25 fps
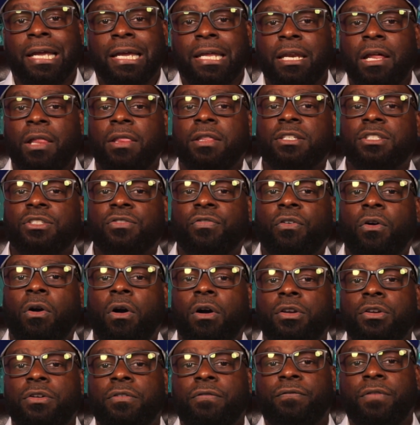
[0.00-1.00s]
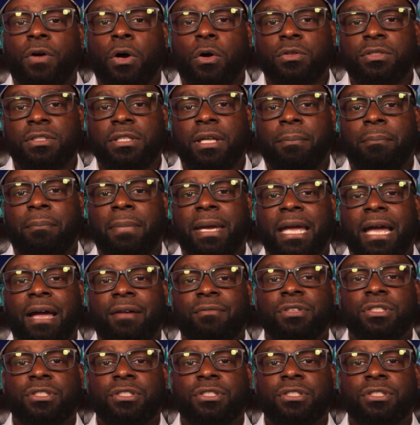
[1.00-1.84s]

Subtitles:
Now, this is for all you folks that may have a